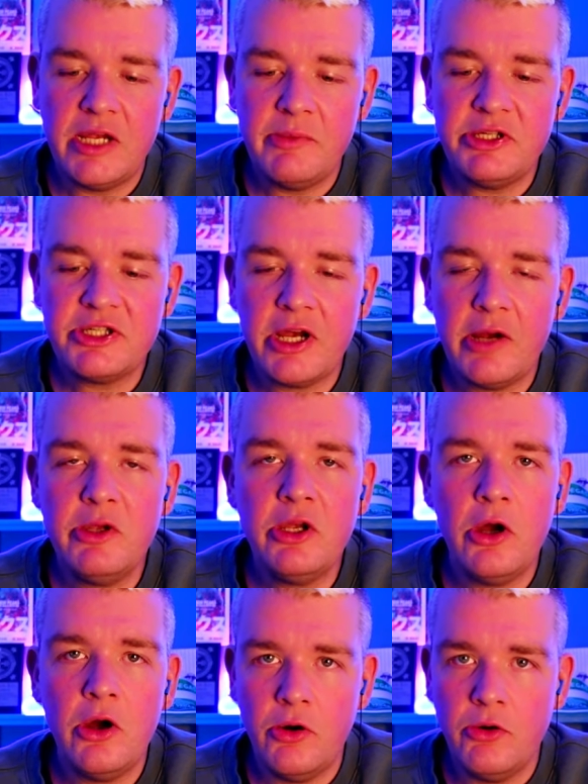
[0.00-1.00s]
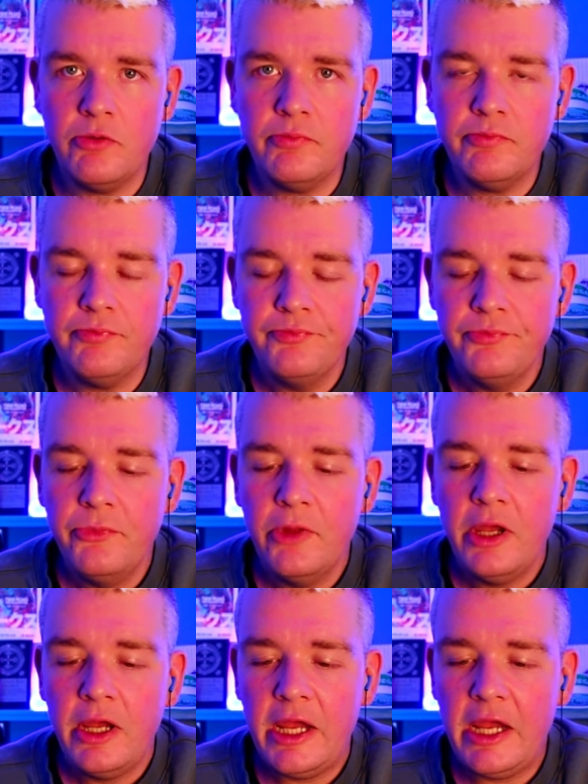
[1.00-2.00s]
coming home,
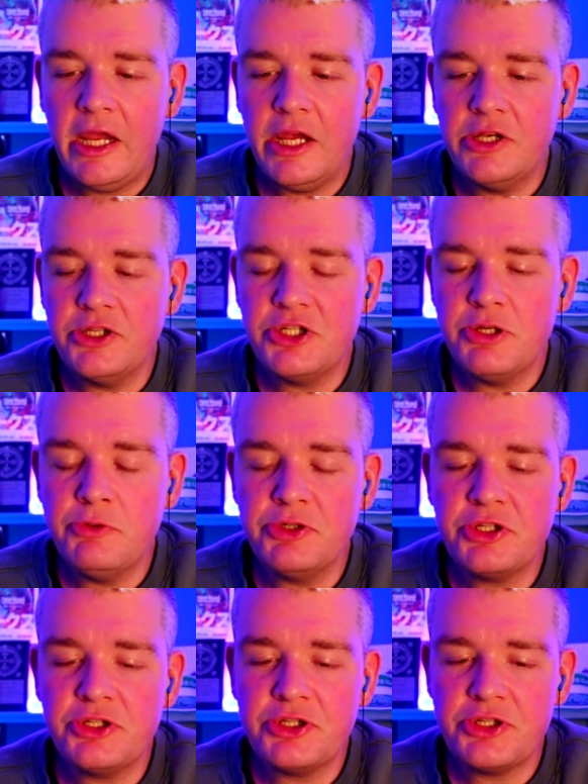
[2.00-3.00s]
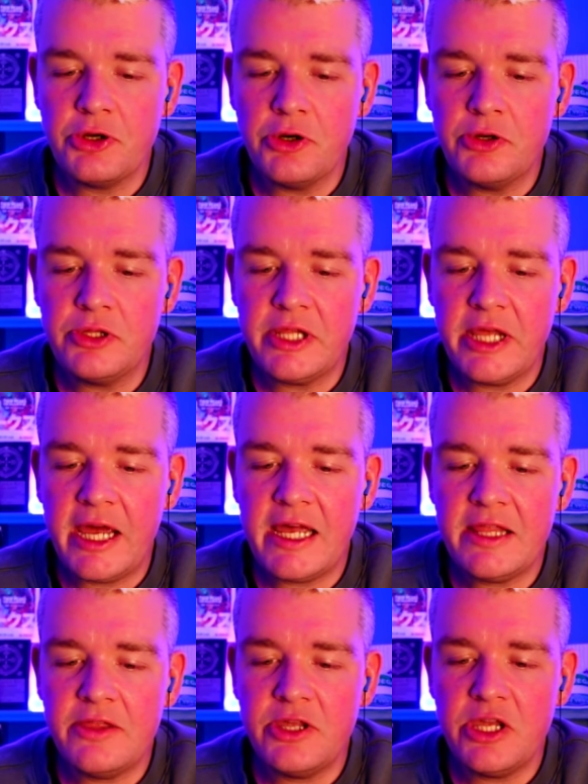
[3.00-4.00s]
and she was concerned
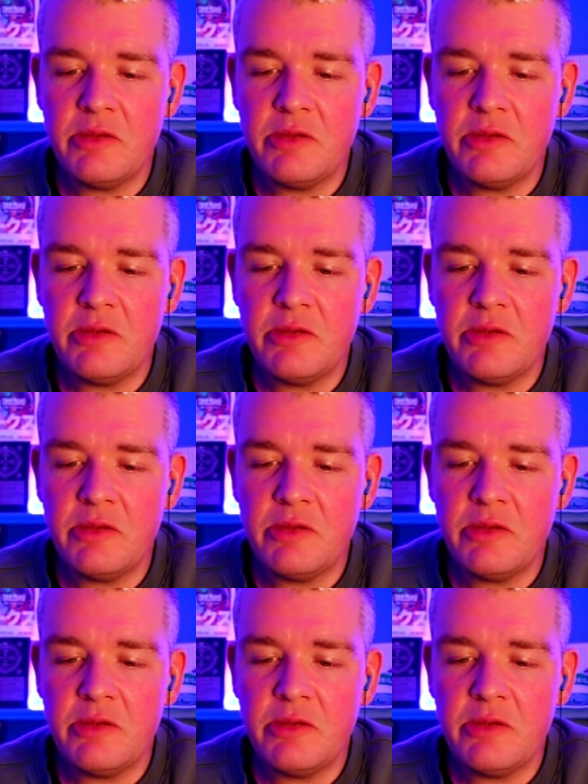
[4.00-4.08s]
that the